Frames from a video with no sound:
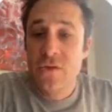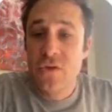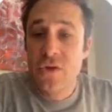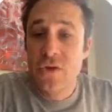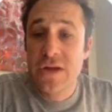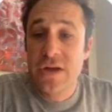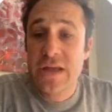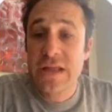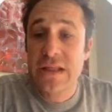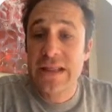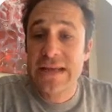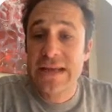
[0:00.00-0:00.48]

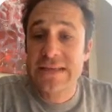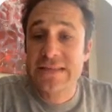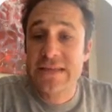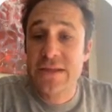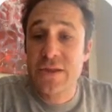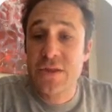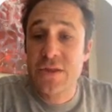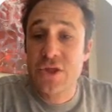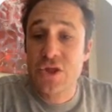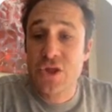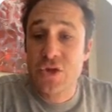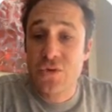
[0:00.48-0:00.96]
Look at
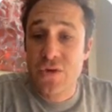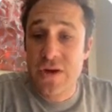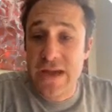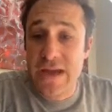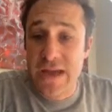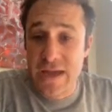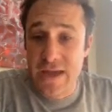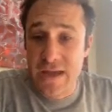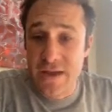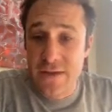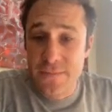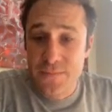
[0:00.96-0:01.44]
lesson
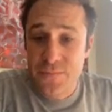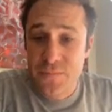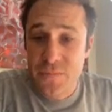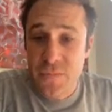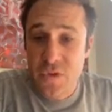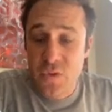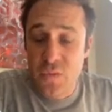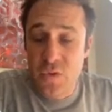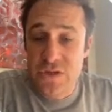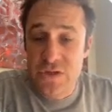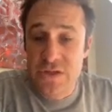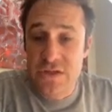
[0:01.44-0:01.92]
3,
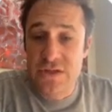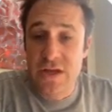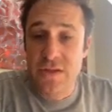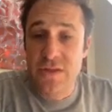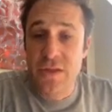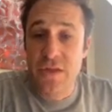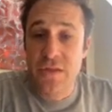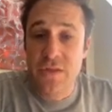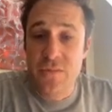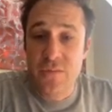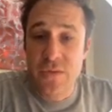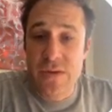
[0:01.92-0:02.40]
which is
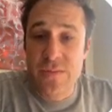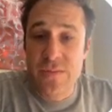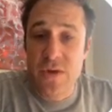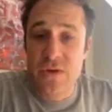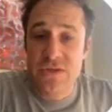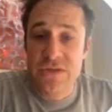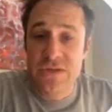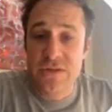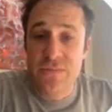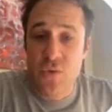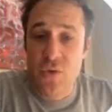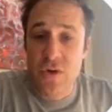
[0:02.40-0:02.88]
on the 3
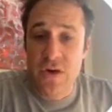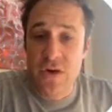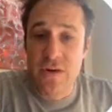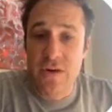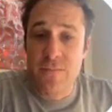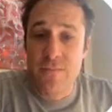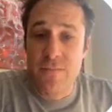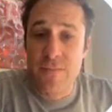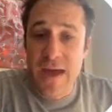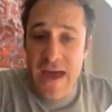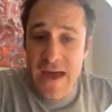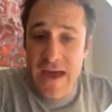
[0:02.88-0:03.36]
most
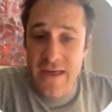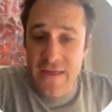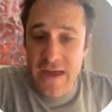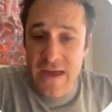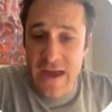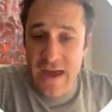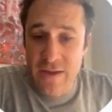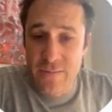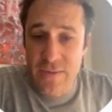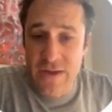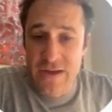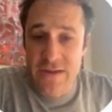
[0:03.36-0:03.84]
important math
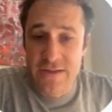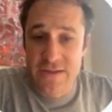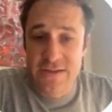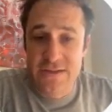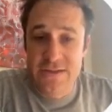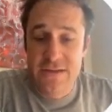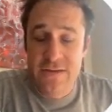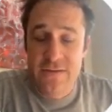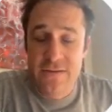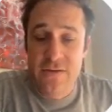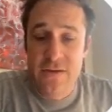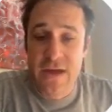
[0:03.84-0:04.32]

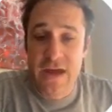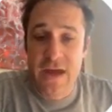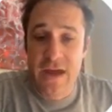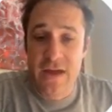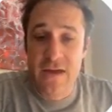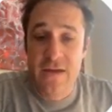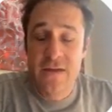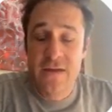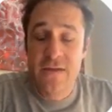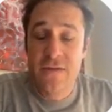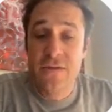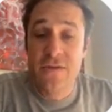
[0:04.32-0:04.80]
habits.
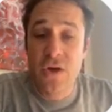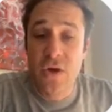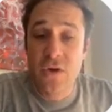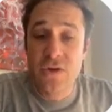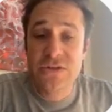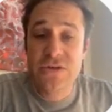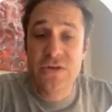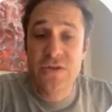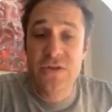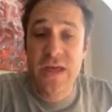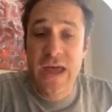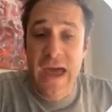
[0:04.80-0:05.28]
Okay.
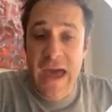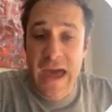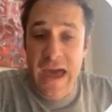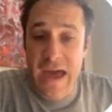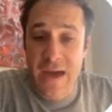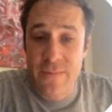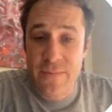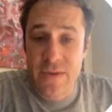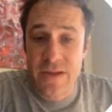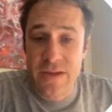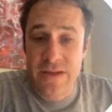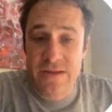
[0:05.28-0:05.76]
Those are the
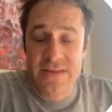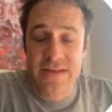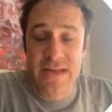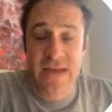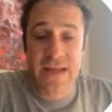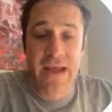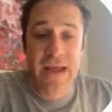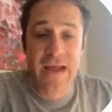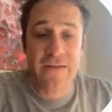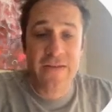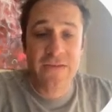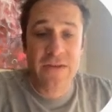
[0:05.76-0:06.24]
habits
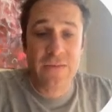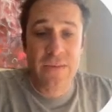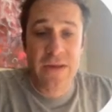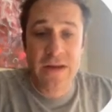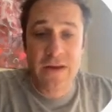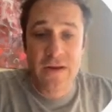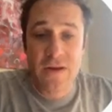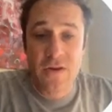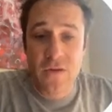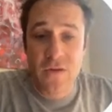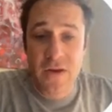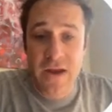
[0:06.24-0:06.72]
that have to be
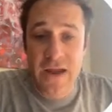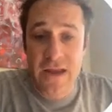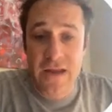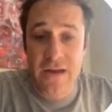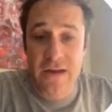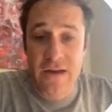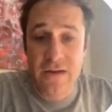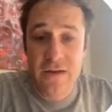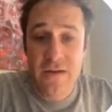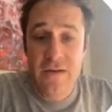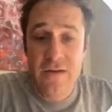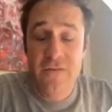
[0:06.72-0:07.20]

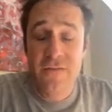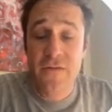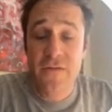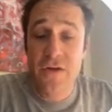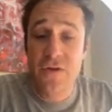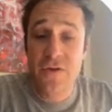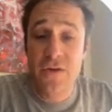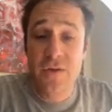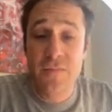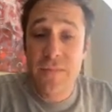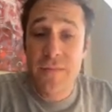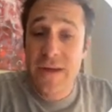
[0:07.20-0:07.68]
ingrained for
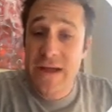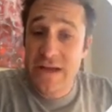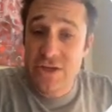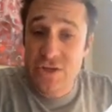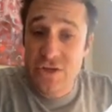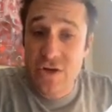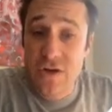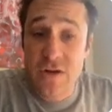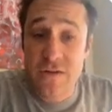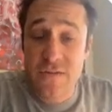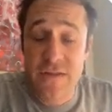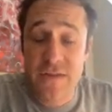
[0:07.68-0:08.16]
you to make
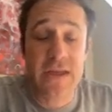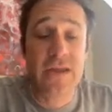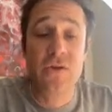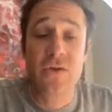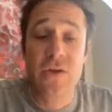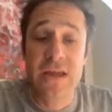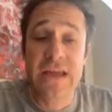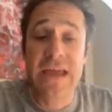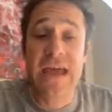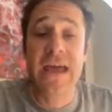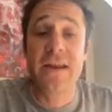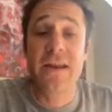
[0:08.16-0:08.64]
sure that
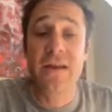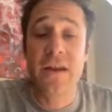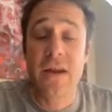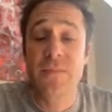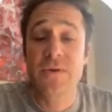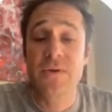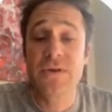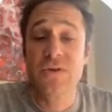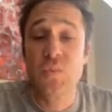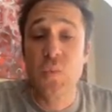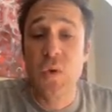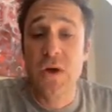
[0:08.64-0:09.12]
you can get
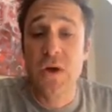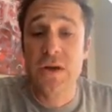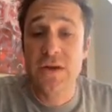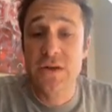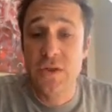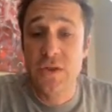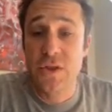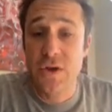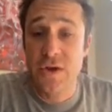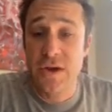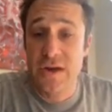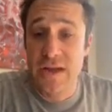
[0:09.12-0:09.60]
numbers 1
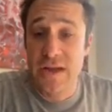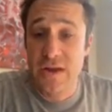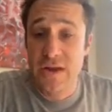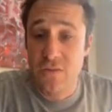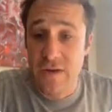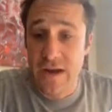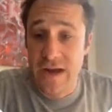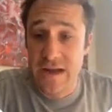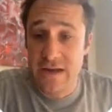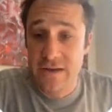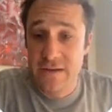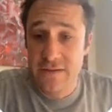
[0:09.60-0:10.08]
to 30
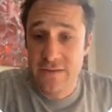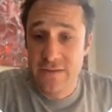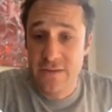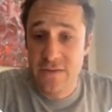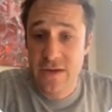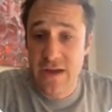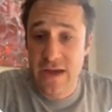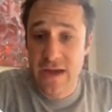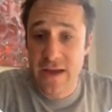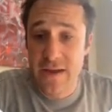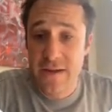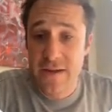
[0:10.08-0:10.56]
right.
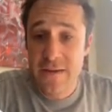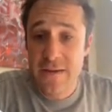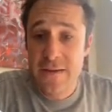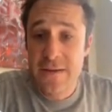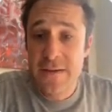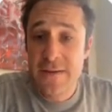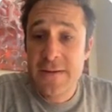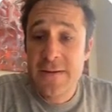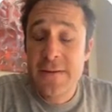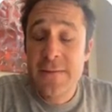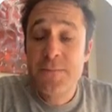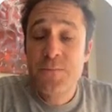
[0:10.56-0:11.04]
Okay.
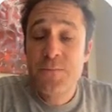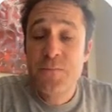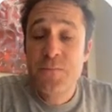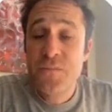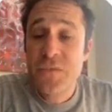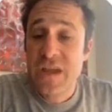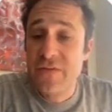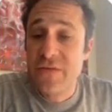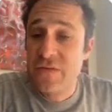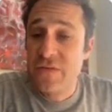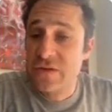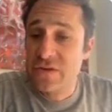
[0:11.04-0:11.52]

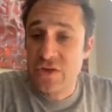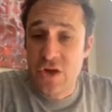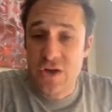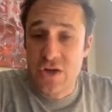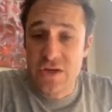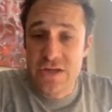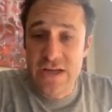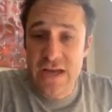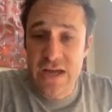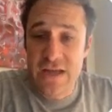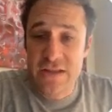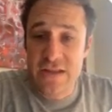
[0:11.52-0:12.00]
If you
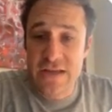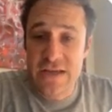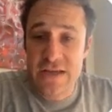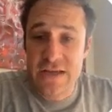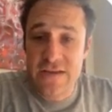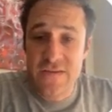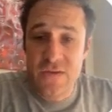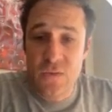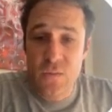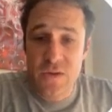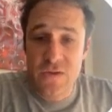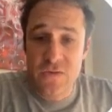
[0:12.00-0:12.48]
start to get the
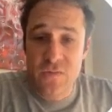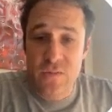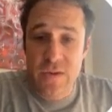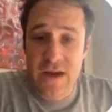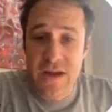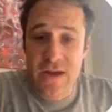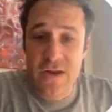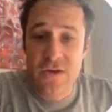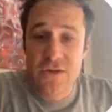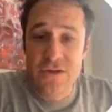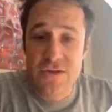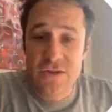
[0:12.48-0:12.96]
easy ones
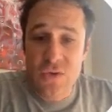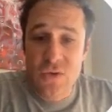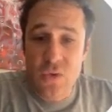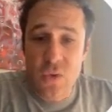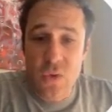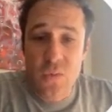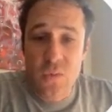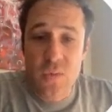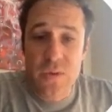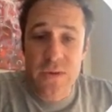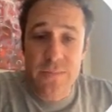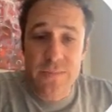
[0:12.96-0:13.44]
right, your
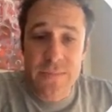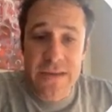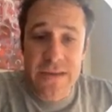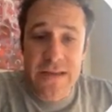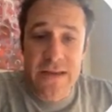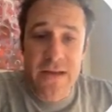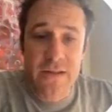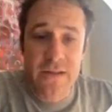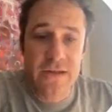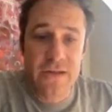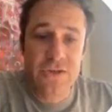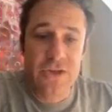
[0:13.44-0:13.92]
score will
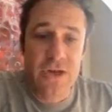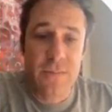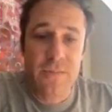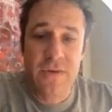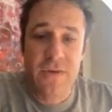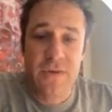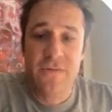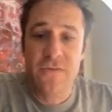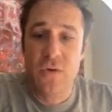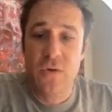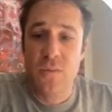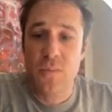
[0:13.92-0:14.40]
immediately
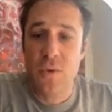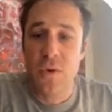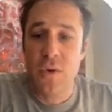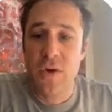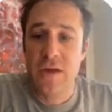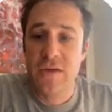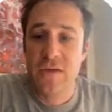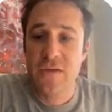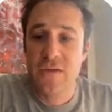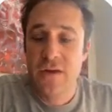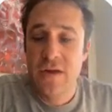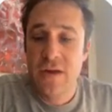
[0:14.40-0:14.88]
jump a few
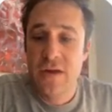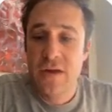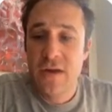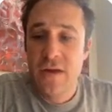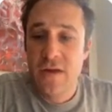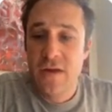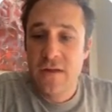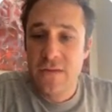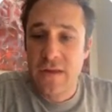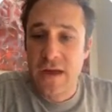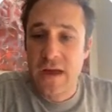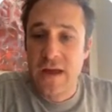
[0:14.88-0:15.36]
points.
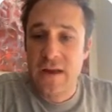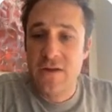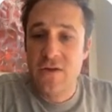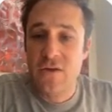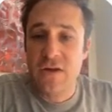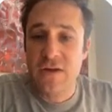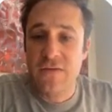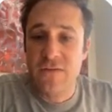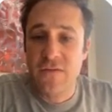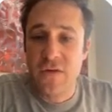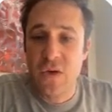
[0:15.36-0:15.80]
Then you can